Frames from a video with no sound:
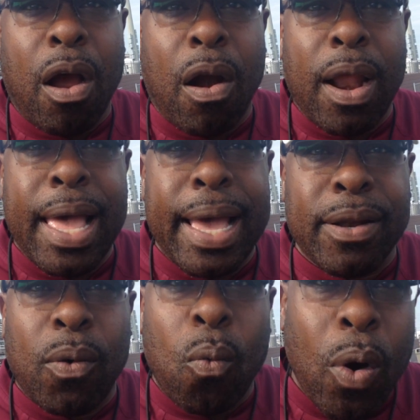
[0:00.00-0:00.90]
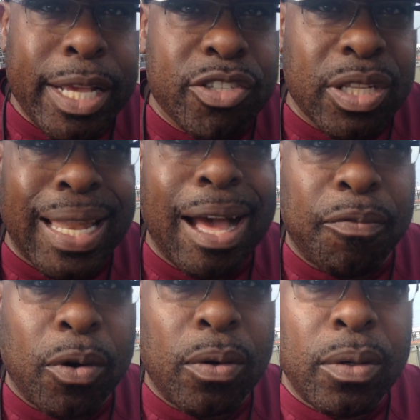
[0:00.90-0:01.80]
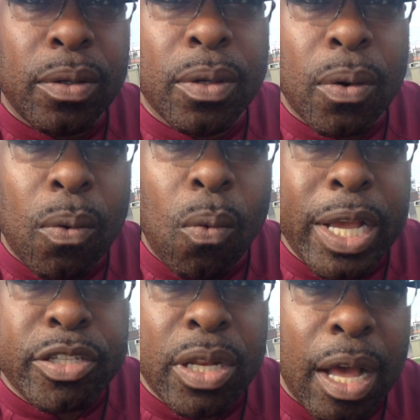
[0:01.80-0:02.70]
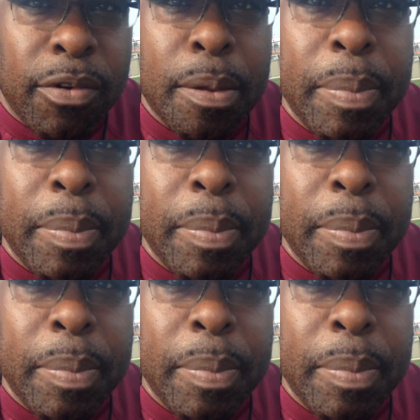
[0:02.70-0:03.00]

are at waist level